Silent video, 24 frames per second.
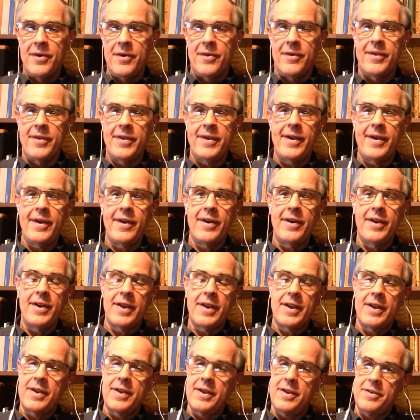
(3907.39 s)
Well, the
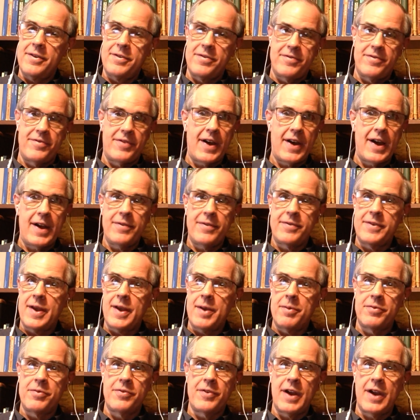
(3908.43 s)
area is 5
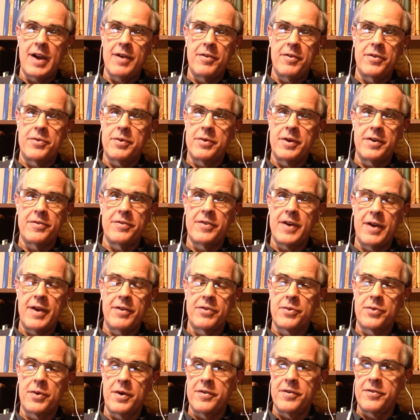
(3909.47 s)
times 5 or 25
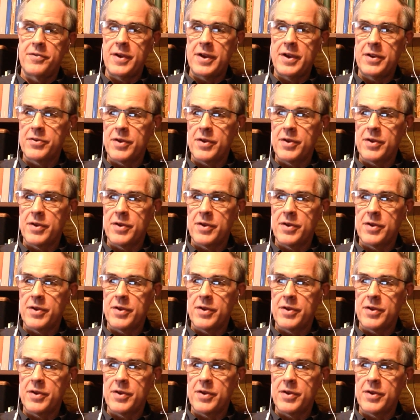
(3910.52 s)
square feet,